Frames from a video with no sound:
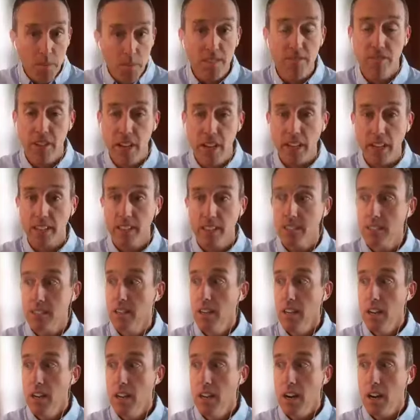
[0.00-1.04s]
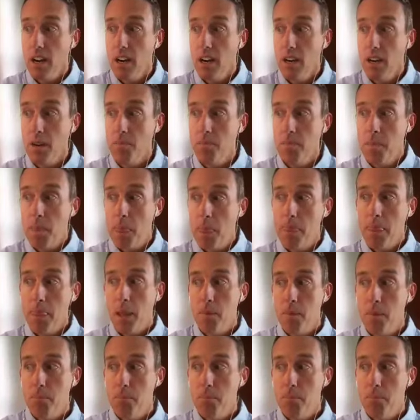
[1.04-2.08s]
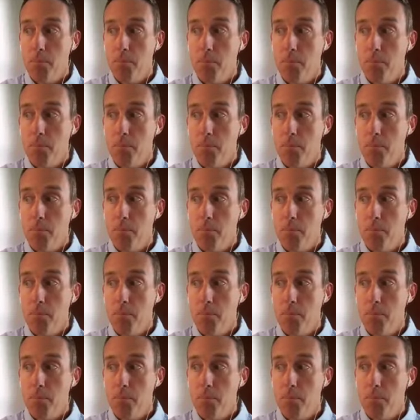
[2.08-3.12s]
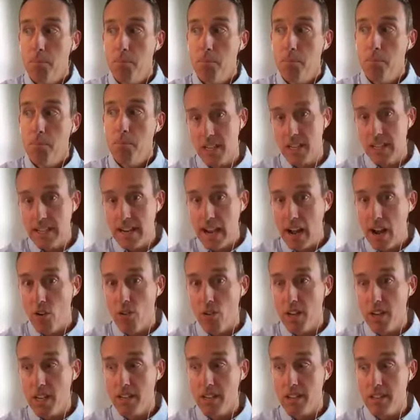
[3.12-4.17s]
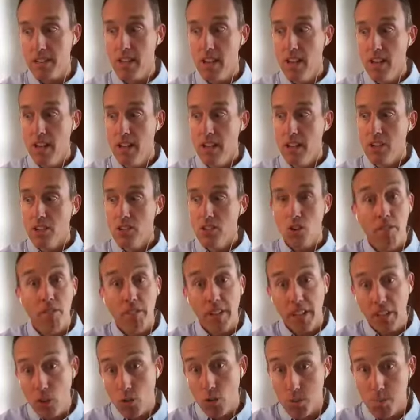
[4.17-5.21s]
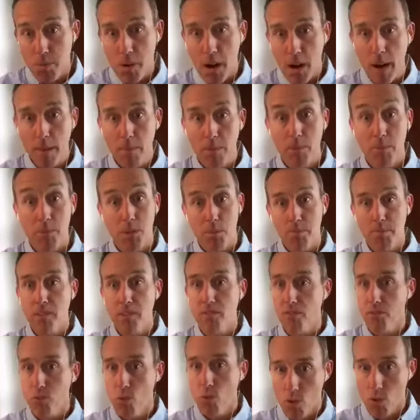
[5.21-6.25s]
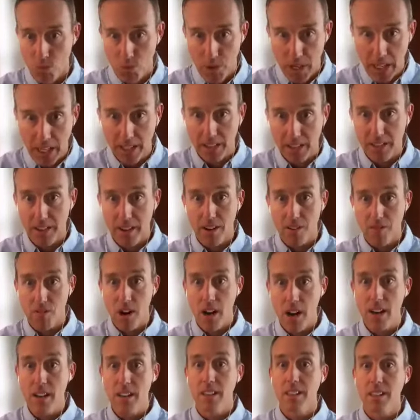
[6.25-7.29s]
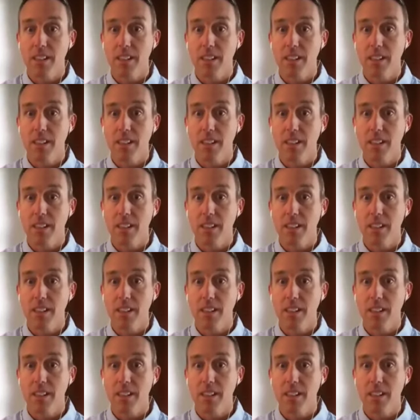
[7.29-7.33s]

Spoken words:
be fixed. But what we're really focusing now is solving those problems before we get there, right?